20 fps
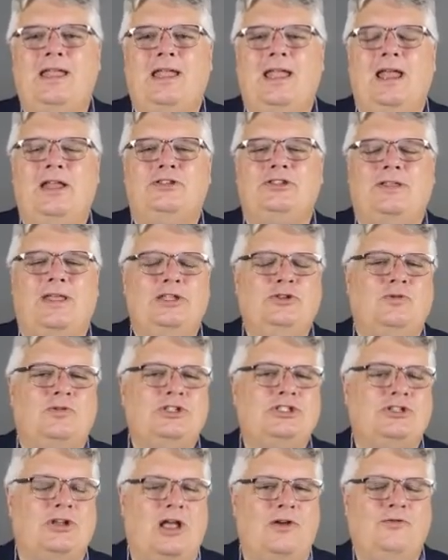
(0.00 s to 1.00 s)
And so that's where
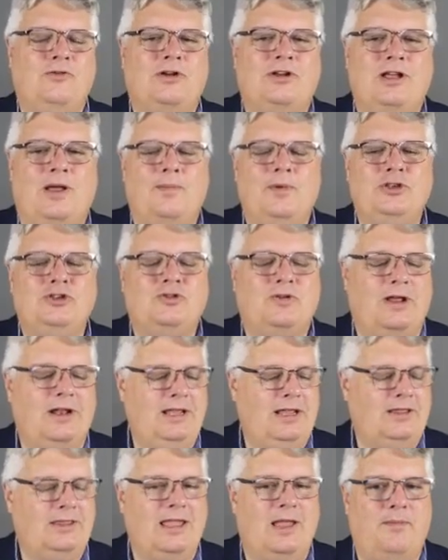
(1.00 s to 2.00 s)
software companies try to
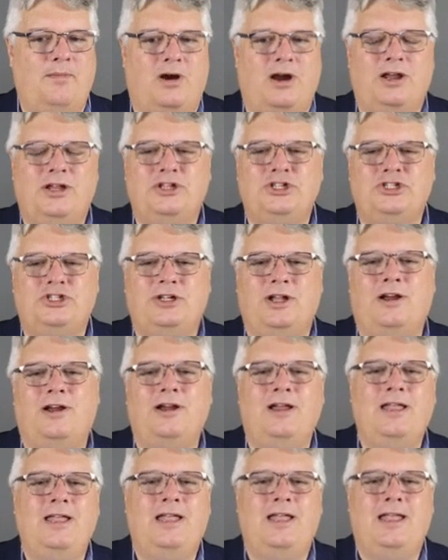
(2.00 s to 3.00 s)
get that market share,